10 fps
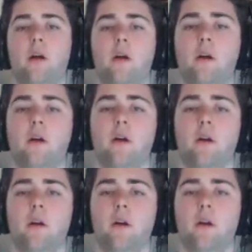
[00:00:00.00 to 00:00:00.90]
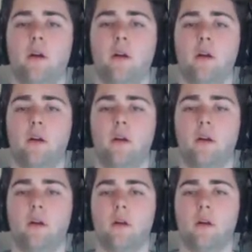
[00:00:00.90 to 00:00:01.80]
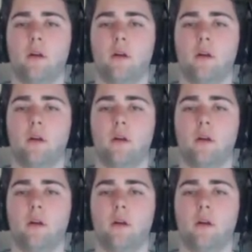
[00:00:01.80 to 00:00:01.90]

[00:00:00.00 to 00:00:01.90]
(silence)